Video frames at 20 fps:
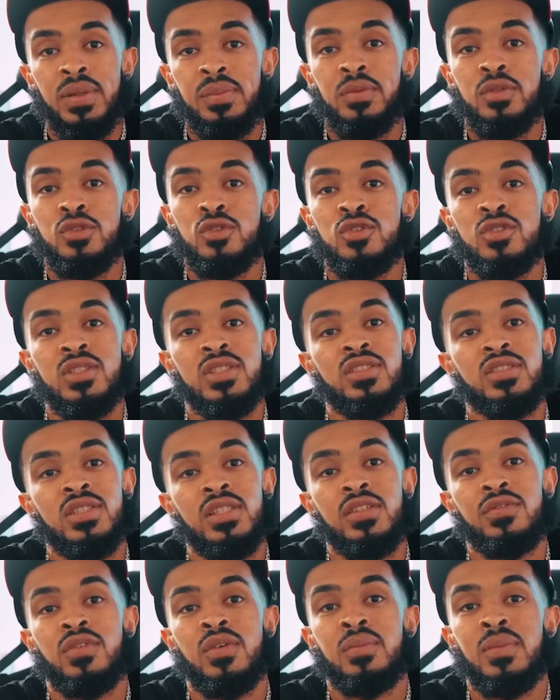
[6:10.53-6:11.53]
people usually
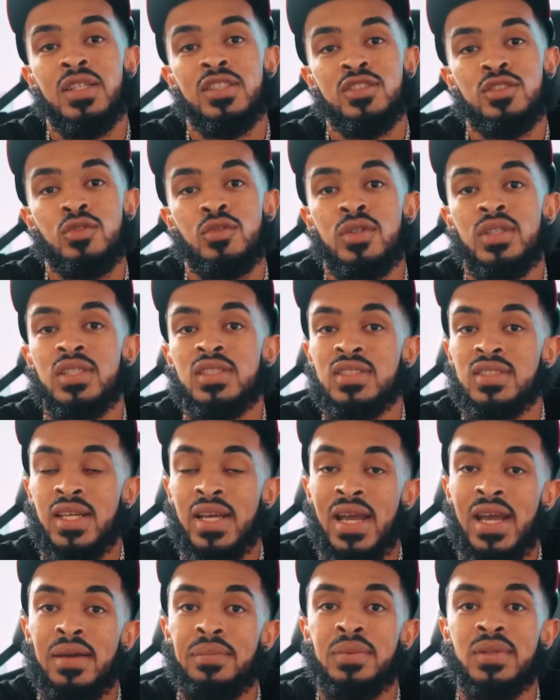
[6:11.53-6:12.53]
see from my story is
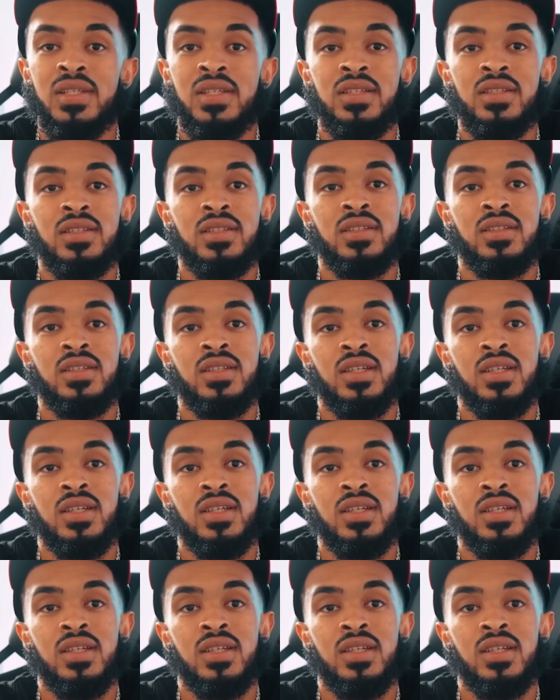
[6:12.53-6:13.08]
the happy ending,